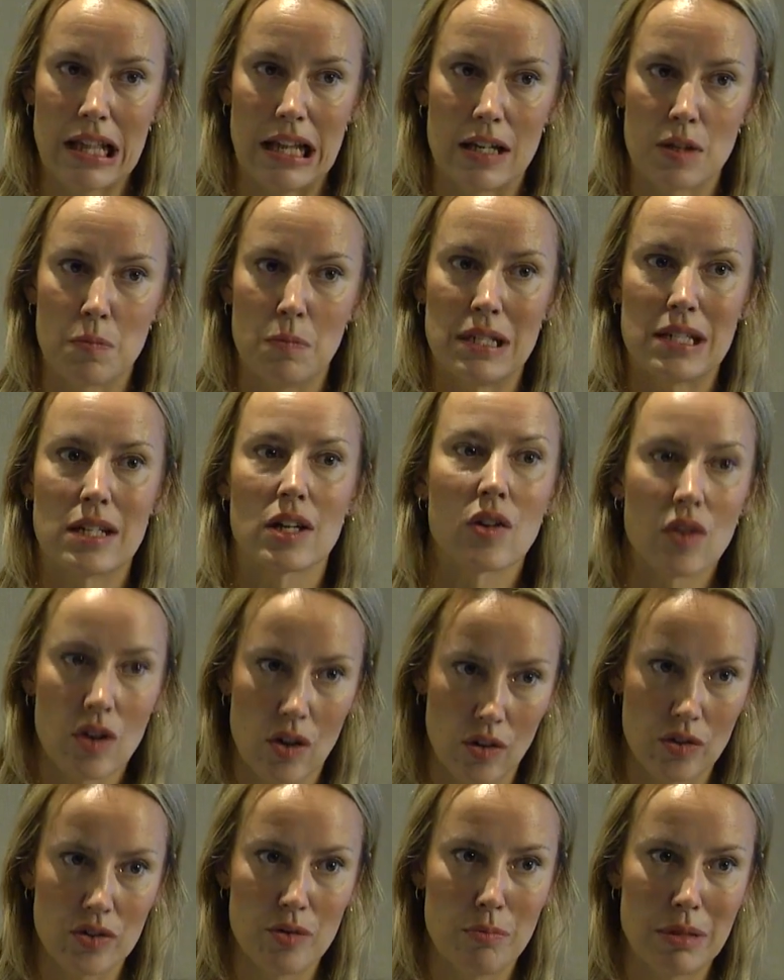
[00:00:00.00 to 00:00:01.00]
that is
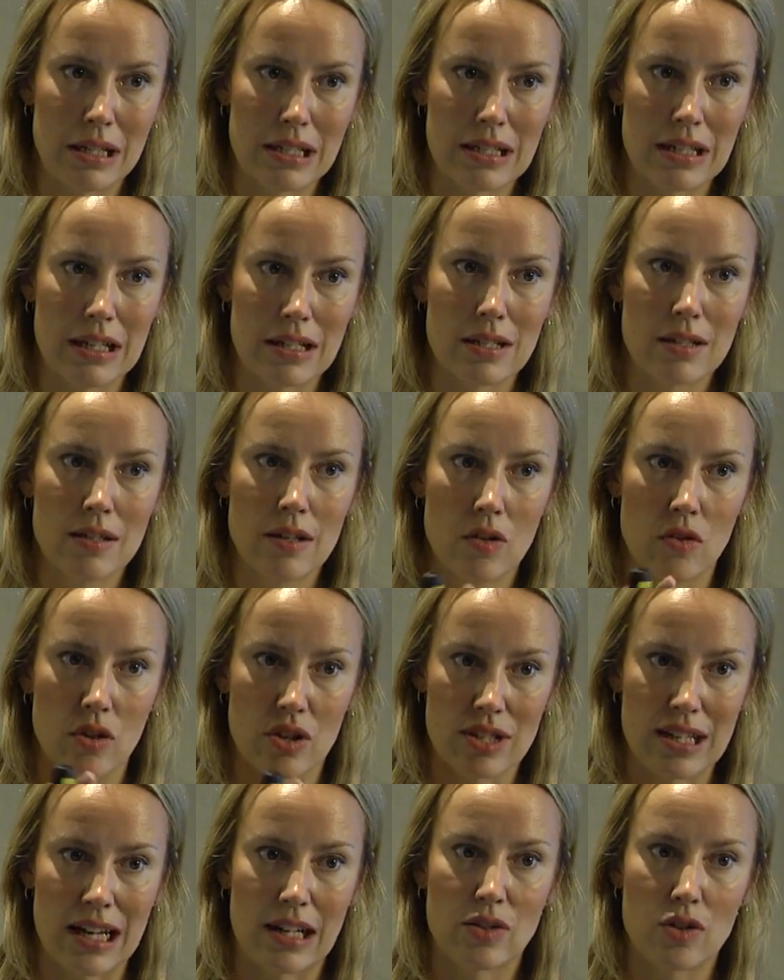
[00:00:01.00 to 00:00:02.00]
material to business on
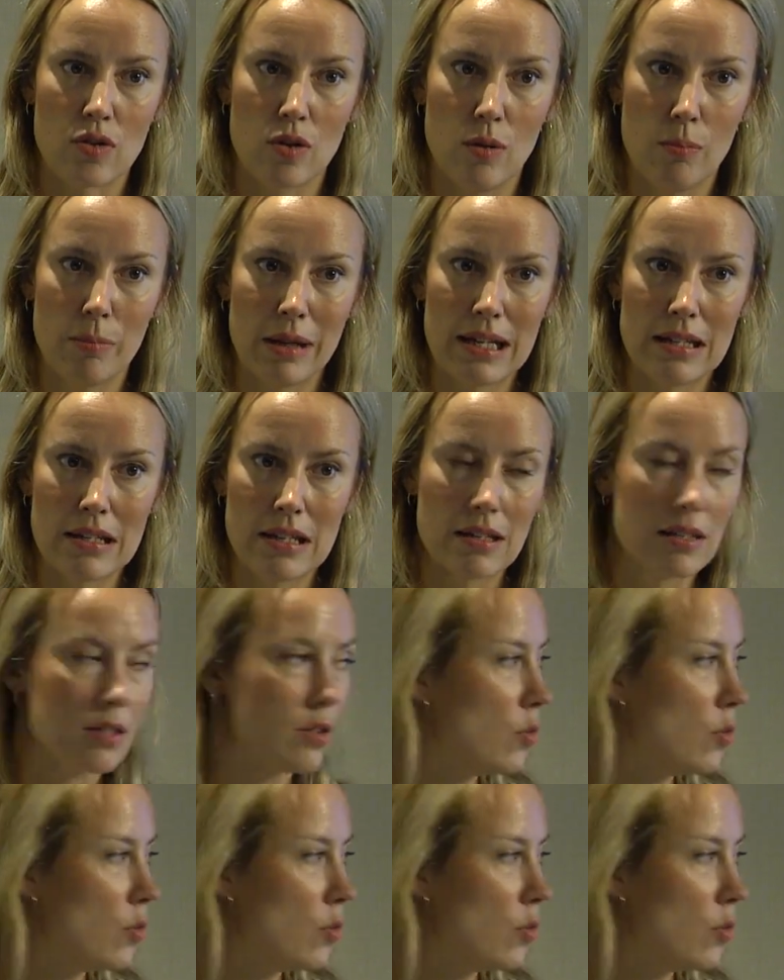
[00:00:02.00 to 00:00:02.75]
a sectoral basis.